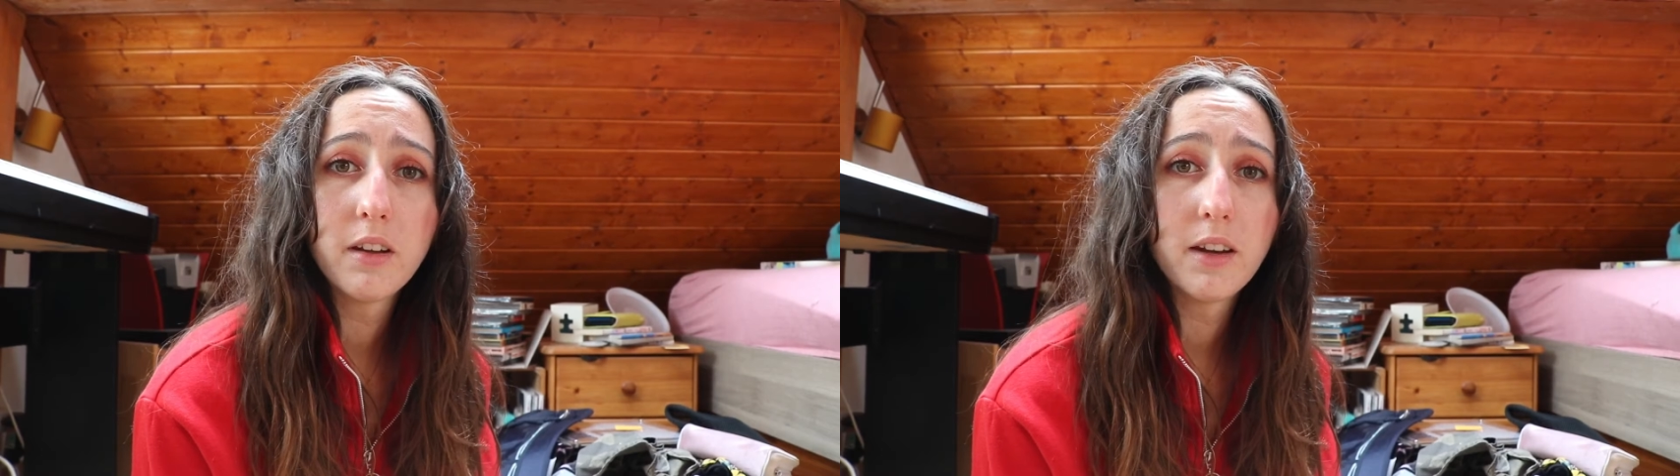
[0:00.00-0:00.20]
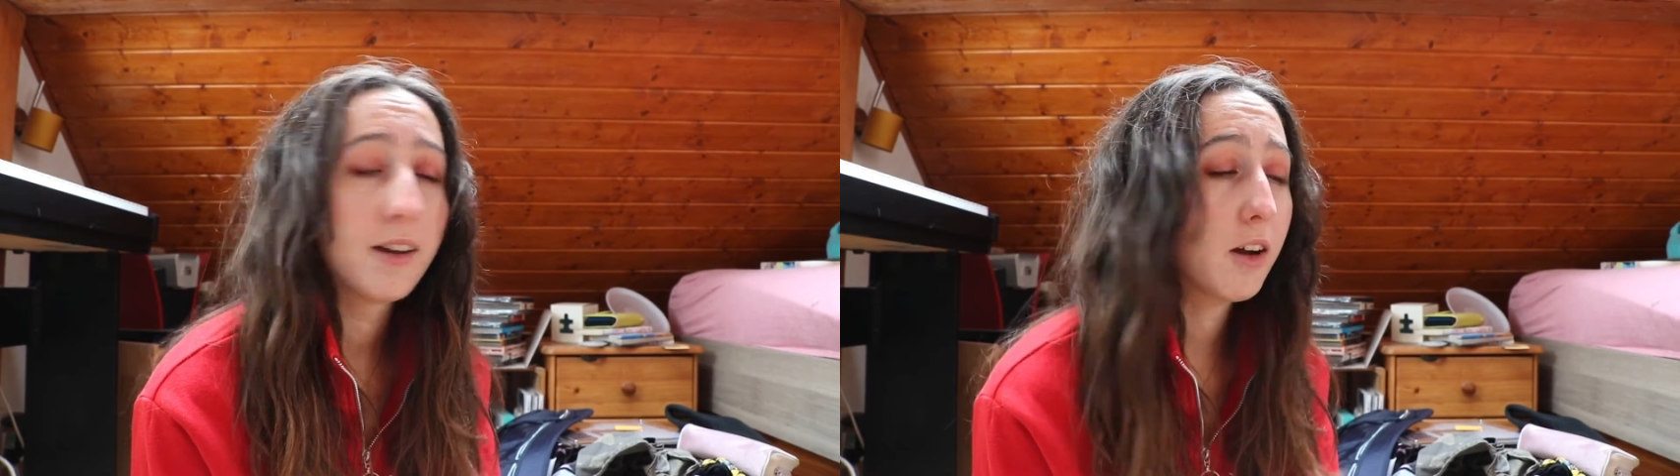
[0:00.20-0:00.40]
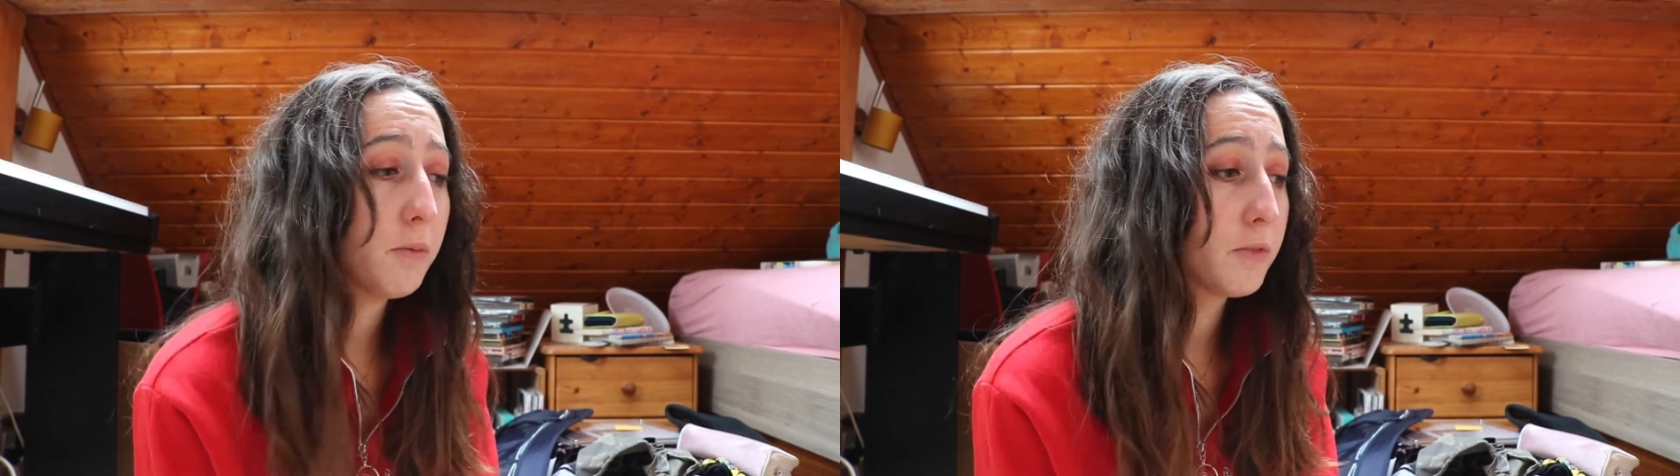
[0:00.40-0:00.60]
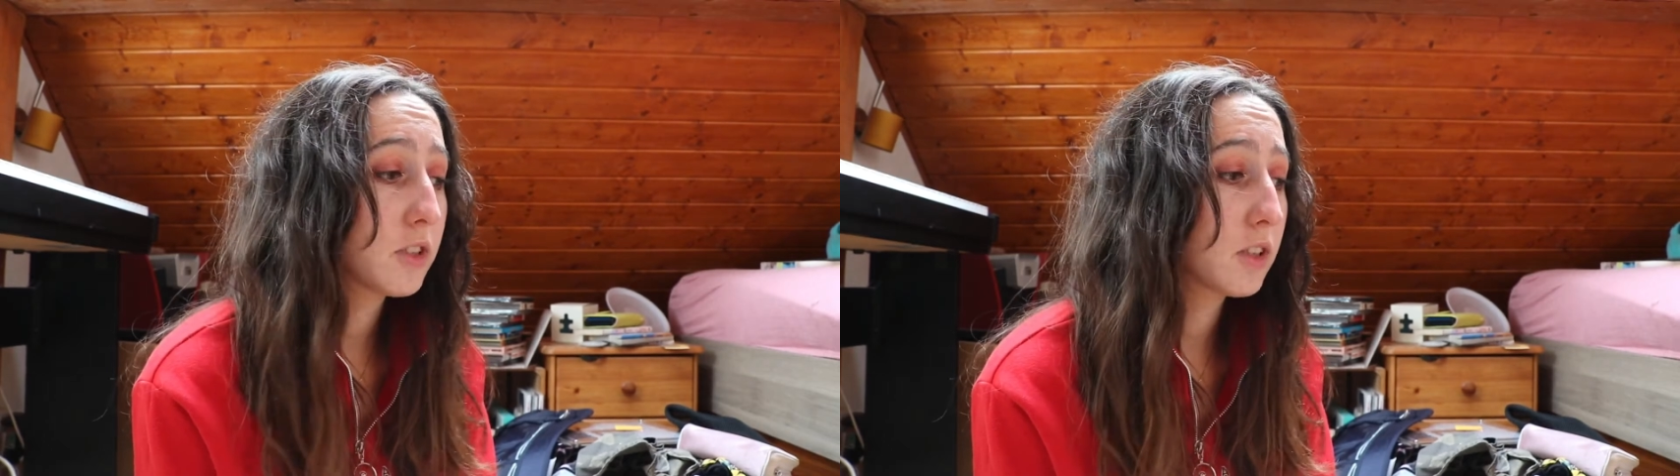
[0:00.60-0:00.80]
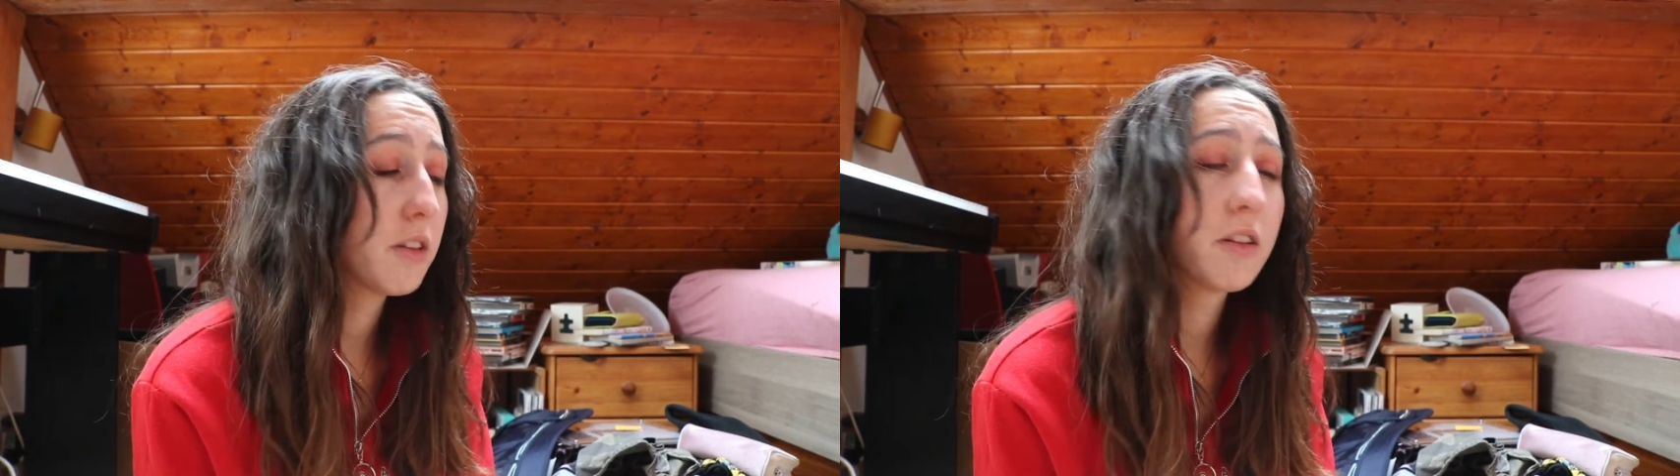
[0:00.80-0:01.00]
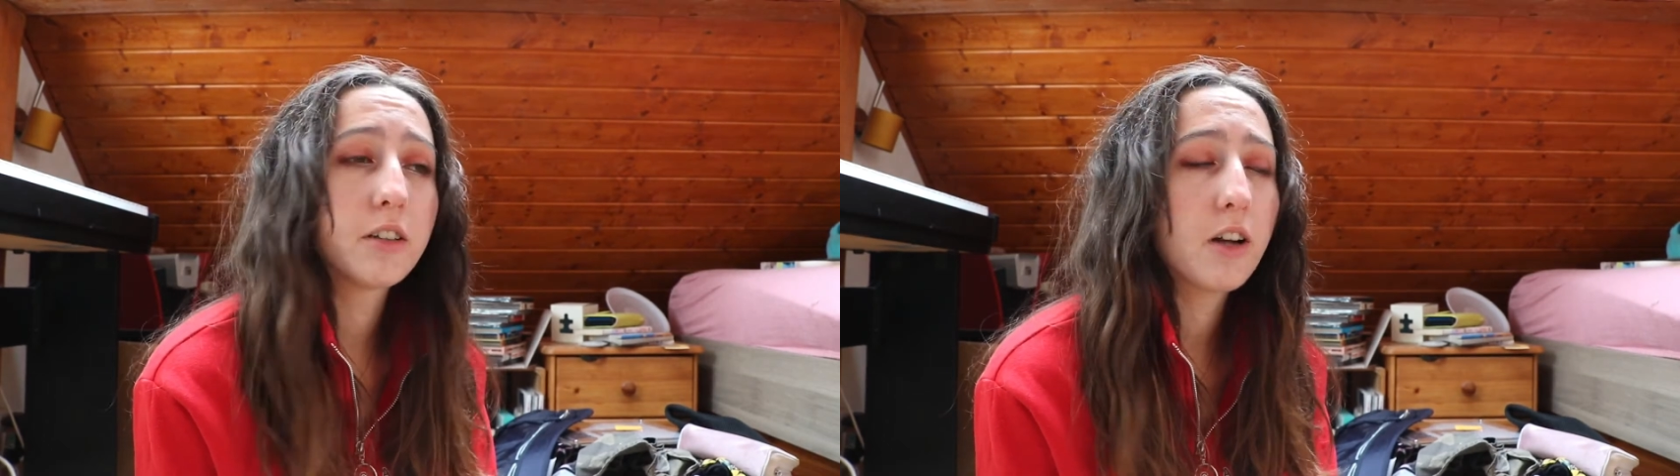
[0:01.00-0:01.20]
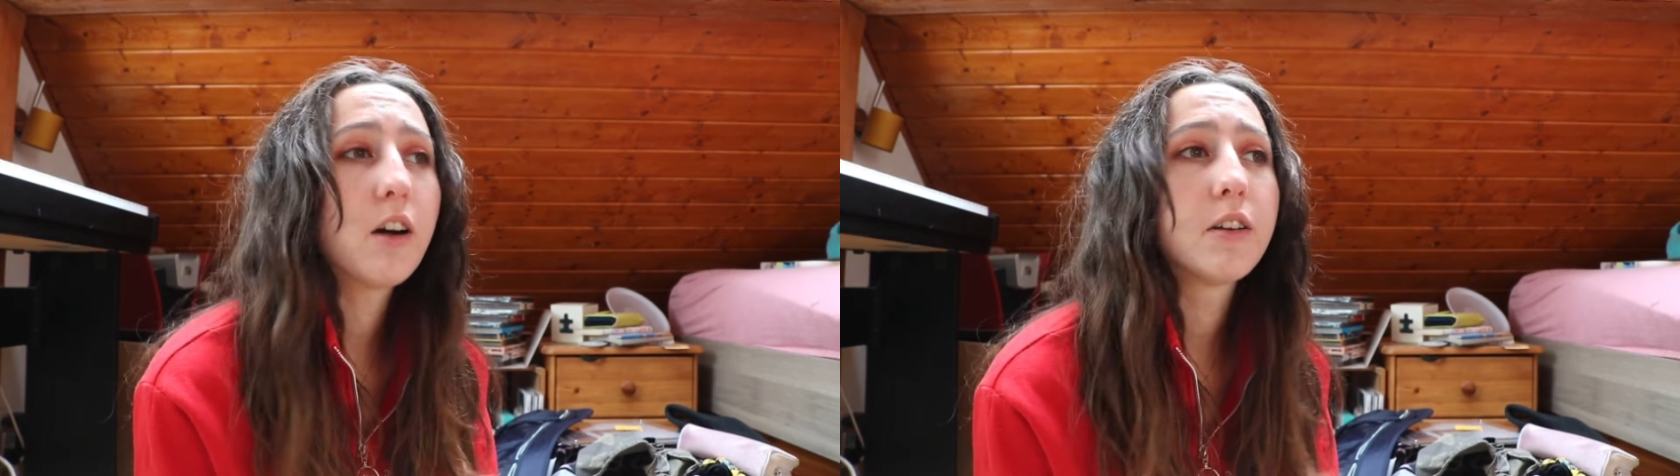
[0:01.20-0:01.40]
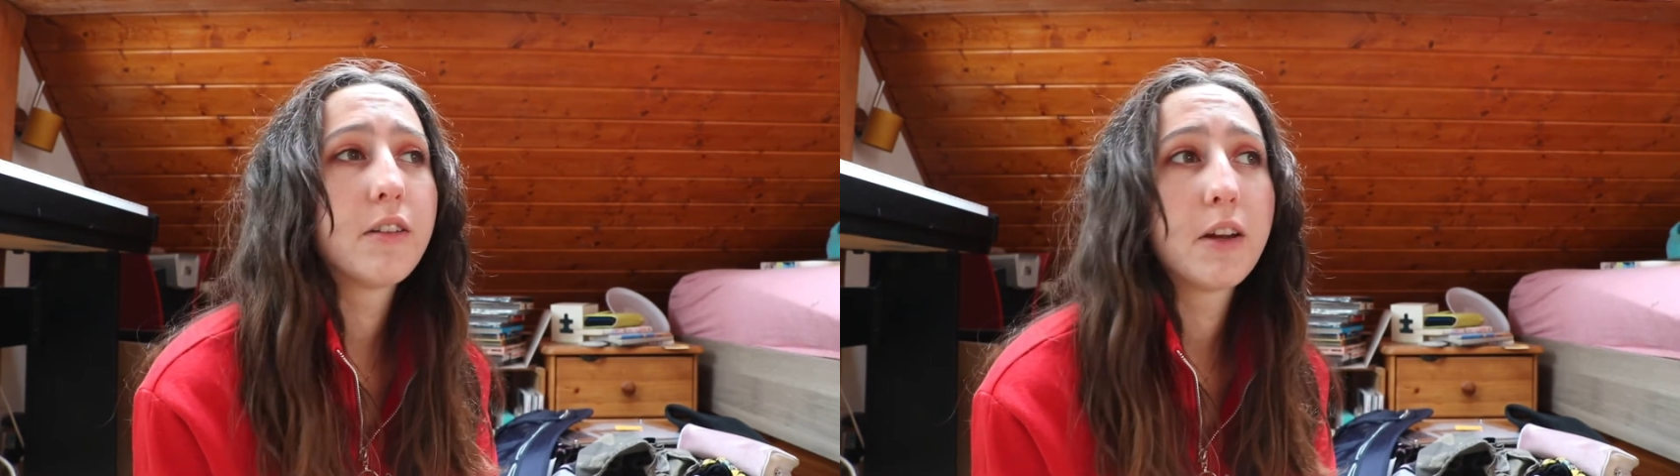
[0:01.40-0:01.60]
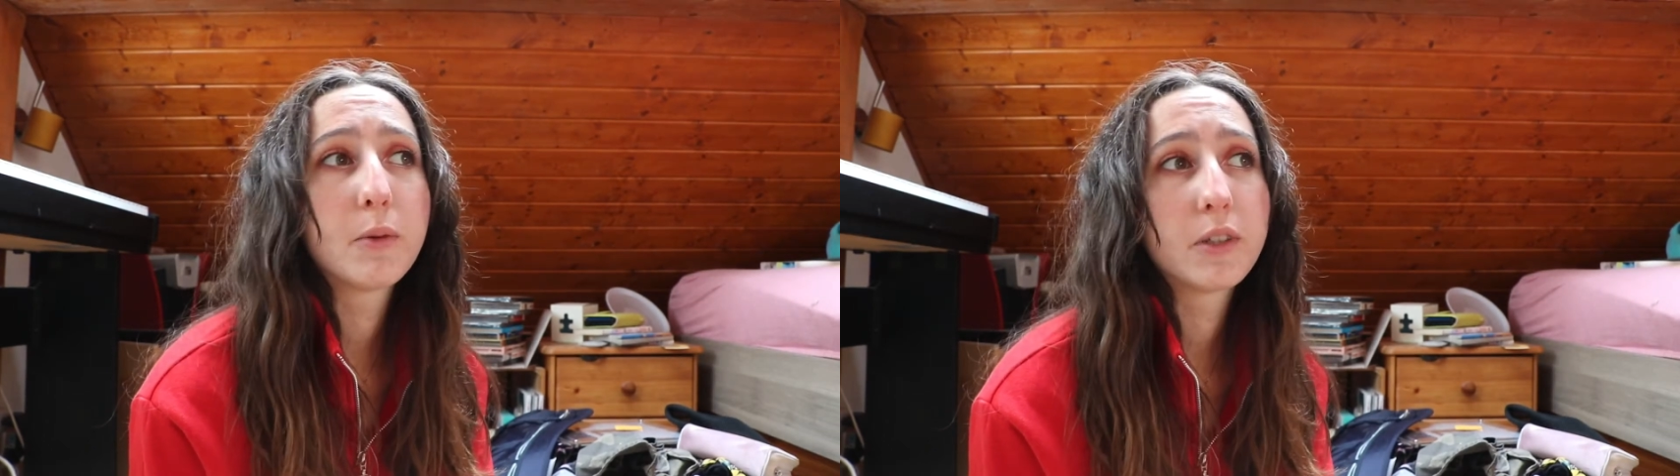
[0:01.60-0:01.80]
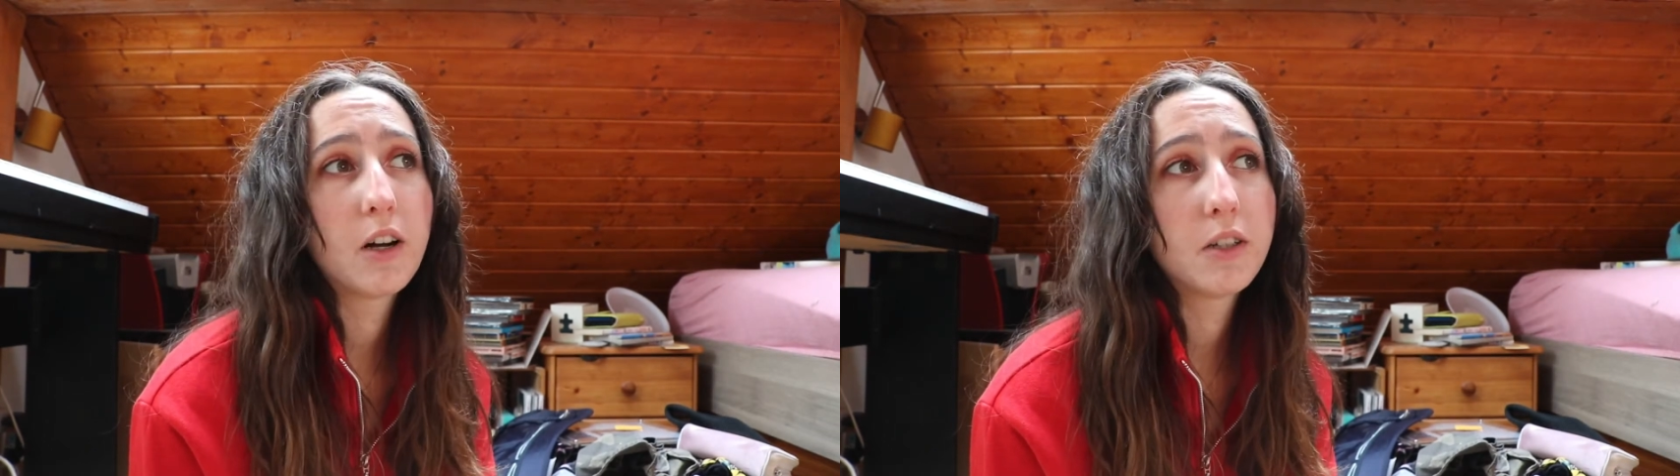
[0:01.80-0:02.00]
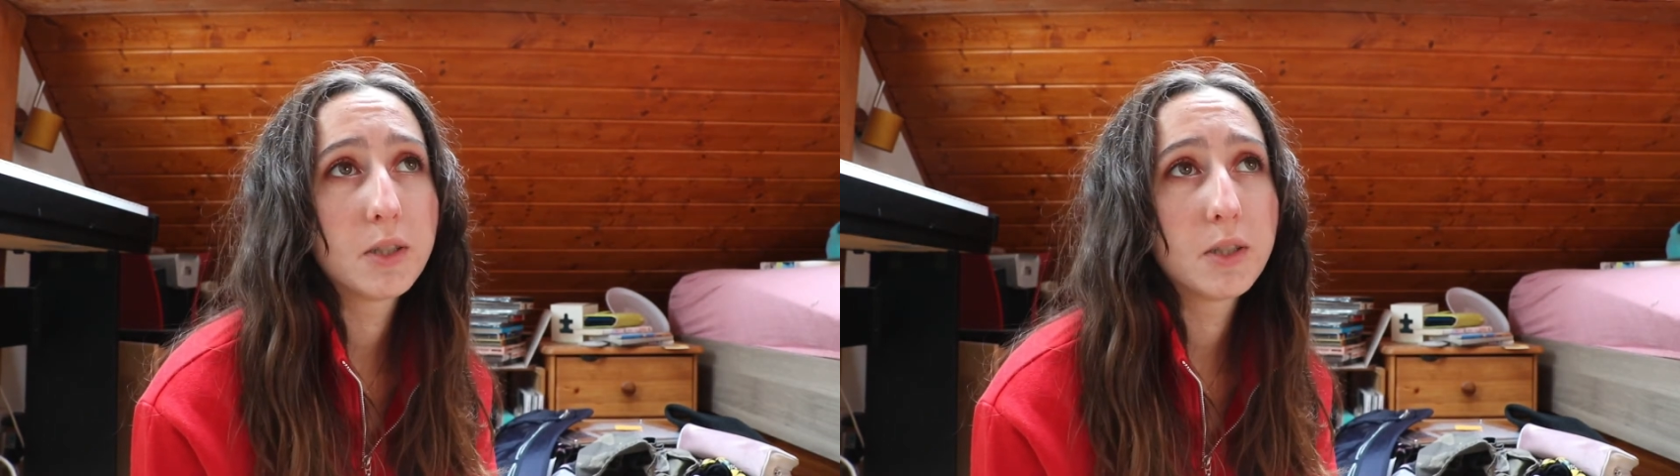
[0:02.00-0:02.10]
and obviously they were not